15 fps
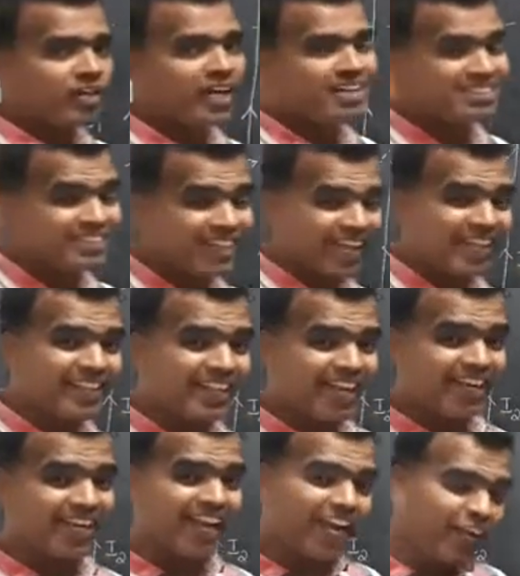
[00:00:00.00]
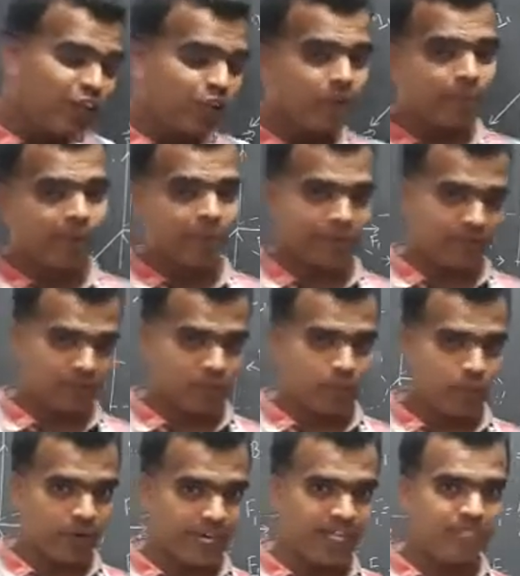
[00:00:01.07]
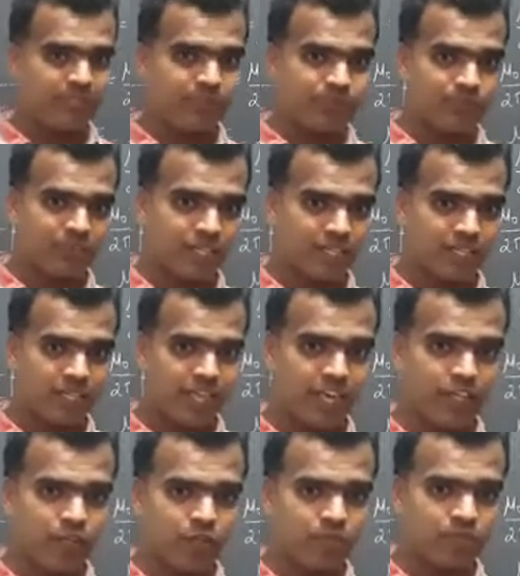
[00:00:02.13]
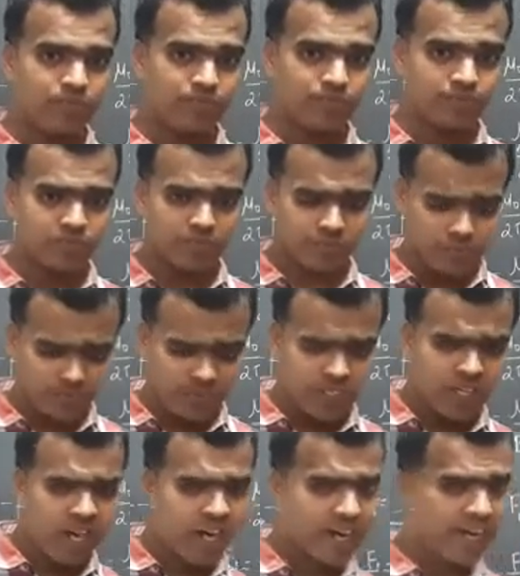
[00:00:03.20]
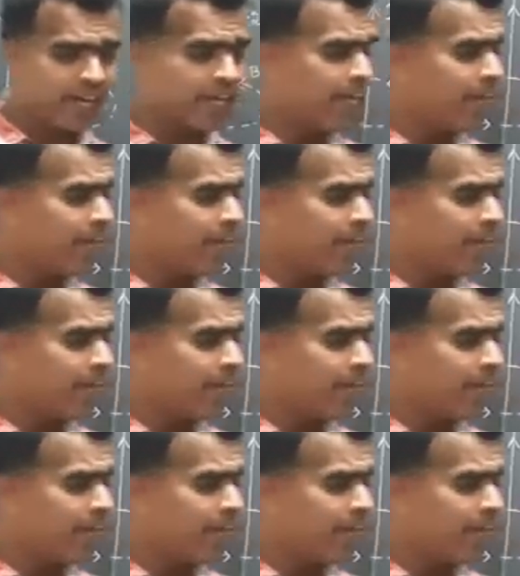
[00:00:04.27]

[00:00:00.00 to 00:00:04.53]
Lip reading: are saying that into the paper, right? Can you? Okay.